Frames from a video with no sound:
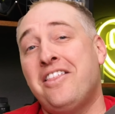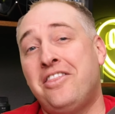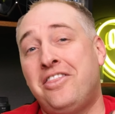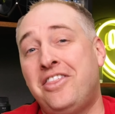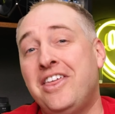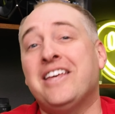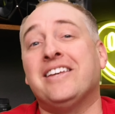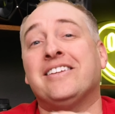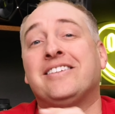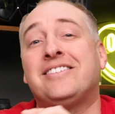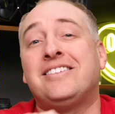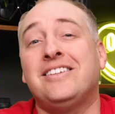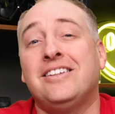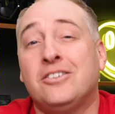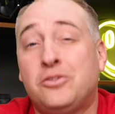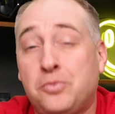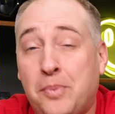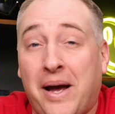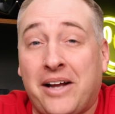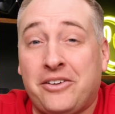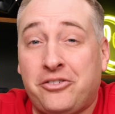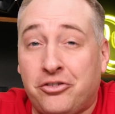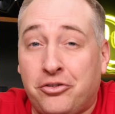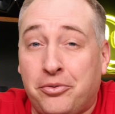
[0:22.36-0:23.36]
this is
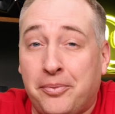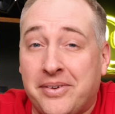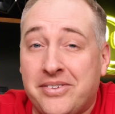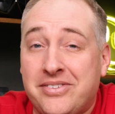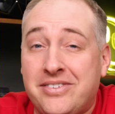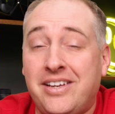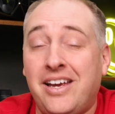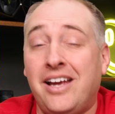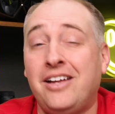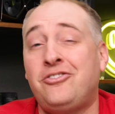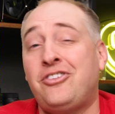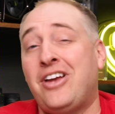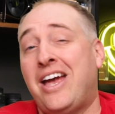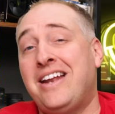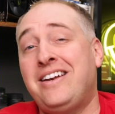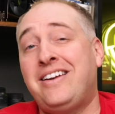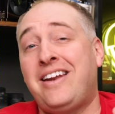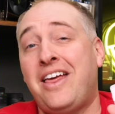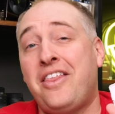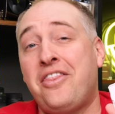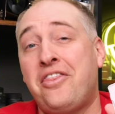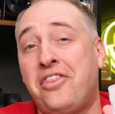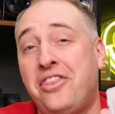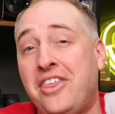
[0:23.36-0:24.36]
Patrick from STH,
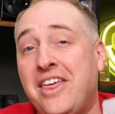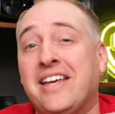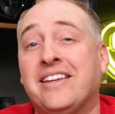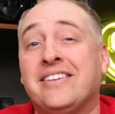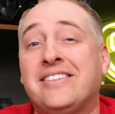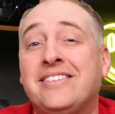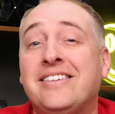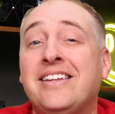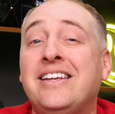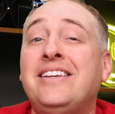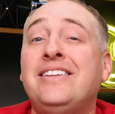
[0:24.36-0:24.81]
and this